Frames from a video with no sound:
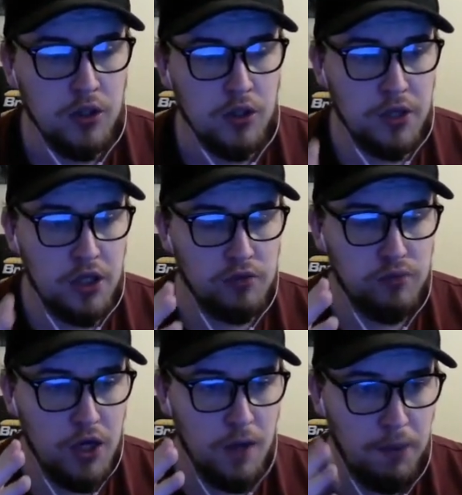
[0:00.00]
because
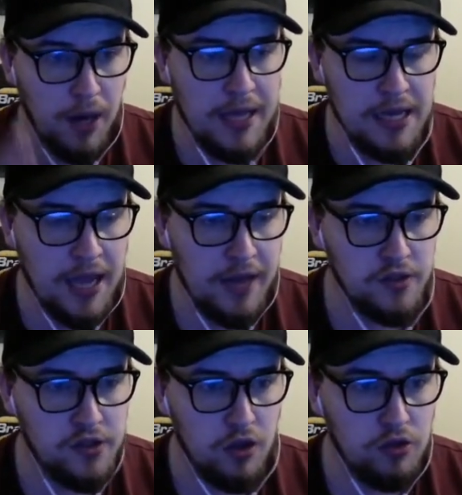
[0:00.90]
when you're playing
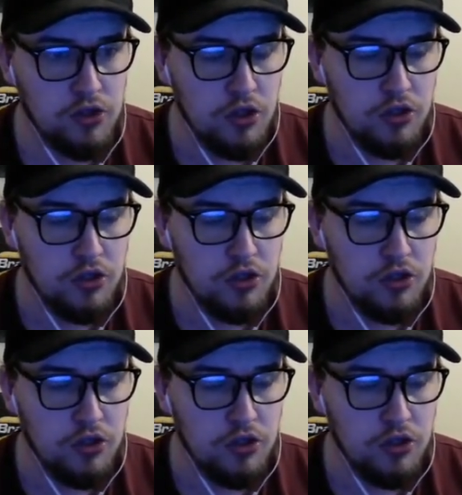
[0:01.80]
against us,